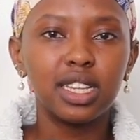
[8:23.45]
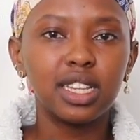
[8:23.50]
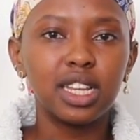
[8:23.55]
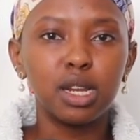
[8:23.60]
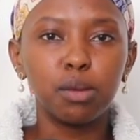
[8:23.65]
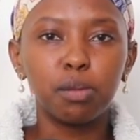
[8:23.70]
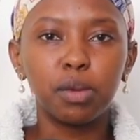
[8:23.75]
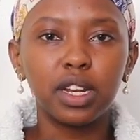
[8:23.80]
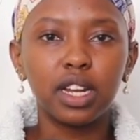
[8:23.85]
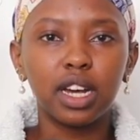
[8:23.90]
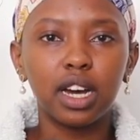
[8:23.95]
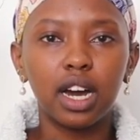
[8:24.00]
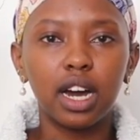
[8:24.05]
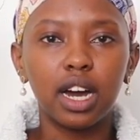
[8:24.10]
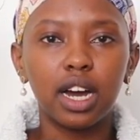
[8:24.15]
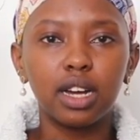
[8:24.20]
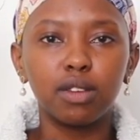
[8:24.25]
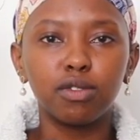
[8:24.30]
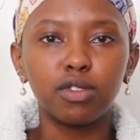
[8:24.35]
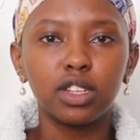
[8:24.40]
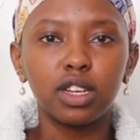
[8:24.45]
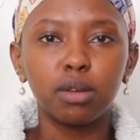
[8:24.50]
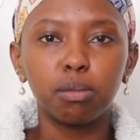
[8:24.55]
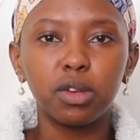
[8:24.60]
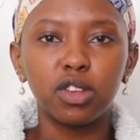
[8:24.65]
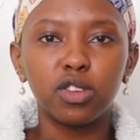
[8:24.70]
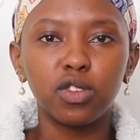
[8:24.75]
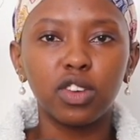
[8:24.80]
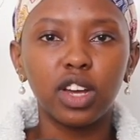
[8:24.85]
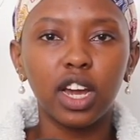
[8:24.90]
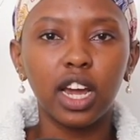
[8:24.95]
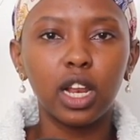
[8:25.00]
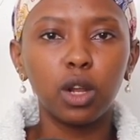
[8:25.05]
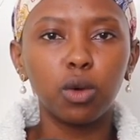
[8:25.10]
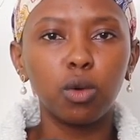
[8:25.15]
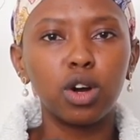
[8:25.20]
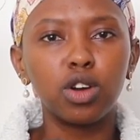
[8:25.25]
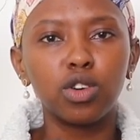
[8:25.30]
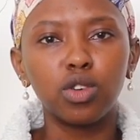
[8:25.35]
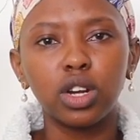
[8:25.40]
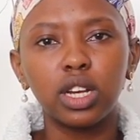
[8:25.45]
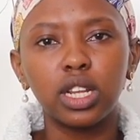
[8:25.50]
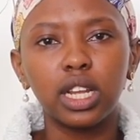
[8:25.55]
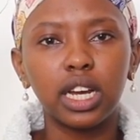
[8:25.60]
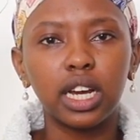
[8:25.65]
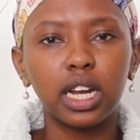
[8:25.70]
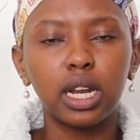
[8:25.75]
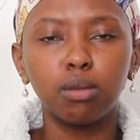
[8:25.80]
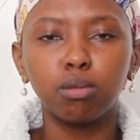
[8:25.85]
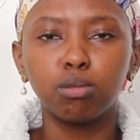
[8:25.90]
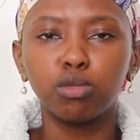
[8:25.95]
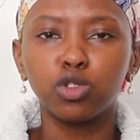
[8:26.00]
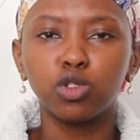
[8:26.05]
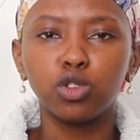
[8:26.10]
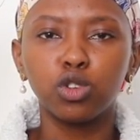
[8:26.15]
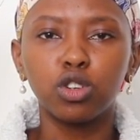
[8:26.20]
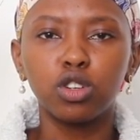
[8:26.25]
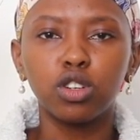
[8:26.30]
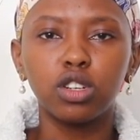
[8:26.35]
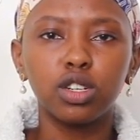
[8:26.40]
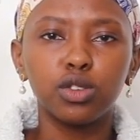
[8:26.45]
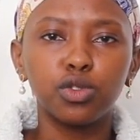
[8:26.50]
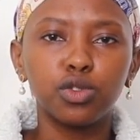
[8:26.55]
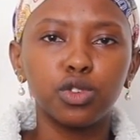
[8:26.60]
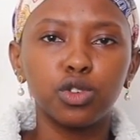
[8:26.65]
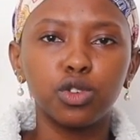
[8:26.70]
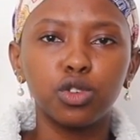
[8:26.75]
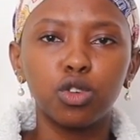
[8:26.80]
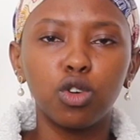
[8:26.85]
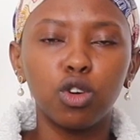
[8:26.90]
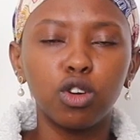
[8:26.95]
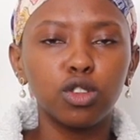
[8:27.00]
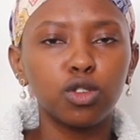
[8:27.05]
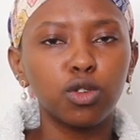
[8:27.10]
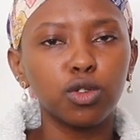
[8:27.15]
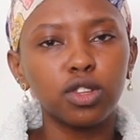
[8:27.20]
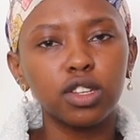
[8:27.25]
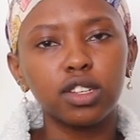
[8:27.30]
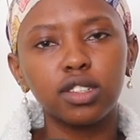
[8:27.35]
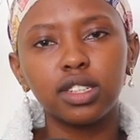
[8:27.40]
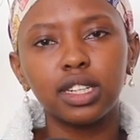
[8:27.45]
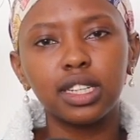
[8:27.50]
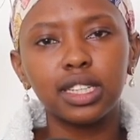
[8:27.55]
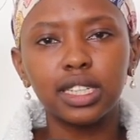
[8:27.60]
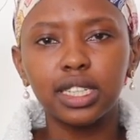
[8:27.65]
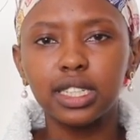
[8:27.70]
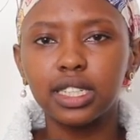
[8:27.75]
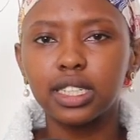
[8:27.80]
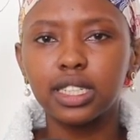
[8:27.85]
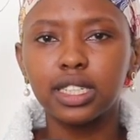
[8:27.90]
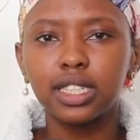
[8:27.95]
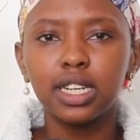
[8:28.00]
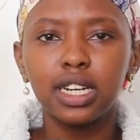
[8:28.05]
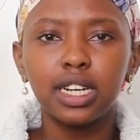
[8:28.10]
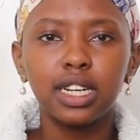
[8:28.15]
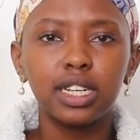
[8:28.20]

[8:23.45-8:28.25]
Nilipenda venye best friend yake alikuwa real, like I'm sure if you're going through this and this,